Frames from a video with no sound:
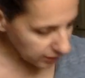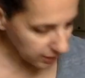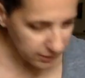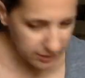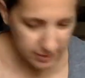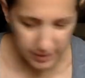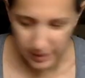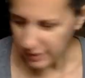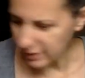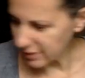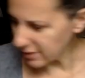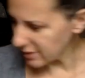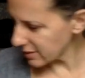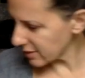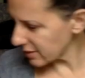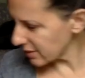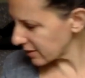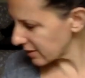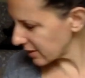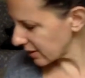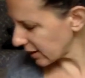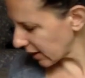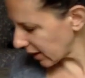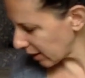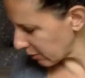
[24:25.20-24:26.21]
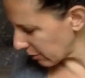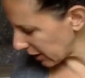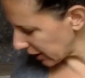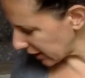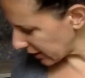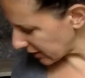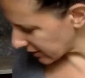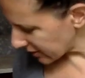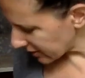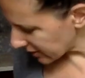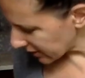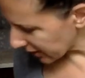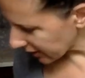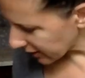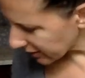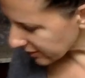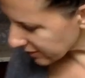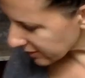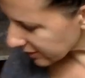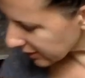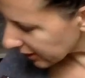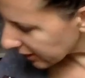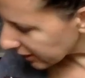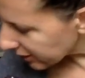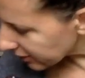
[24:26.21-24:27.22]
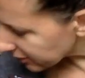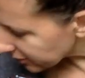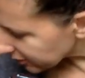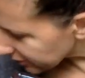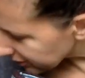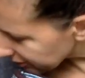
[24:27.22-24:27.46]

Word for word: think this is six. Am I in six now?